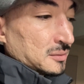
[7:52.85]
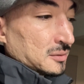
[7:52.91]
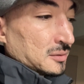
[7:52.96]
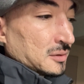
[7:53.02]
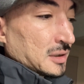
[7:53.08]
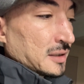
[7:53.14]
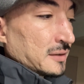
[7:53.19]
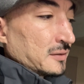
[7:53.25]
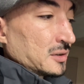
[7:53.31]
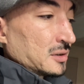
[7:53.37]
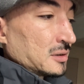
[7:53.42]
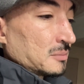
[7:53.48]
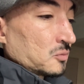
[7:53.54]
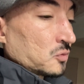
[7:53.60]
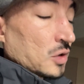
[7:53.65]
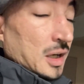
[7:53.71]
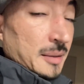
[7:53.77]
You have your
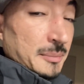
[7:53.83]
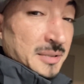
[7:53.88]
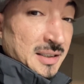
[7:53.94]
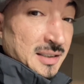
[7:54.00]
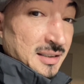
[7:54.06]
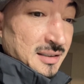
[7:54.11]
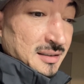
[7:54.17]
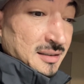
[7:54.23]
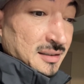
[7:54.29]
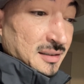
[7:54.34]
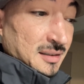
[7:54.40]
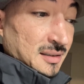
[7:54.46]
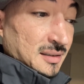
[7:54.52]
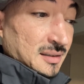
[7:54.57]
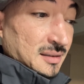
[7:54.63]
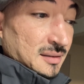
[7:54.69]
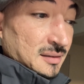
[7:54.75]

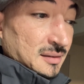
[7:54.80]
Robinsons,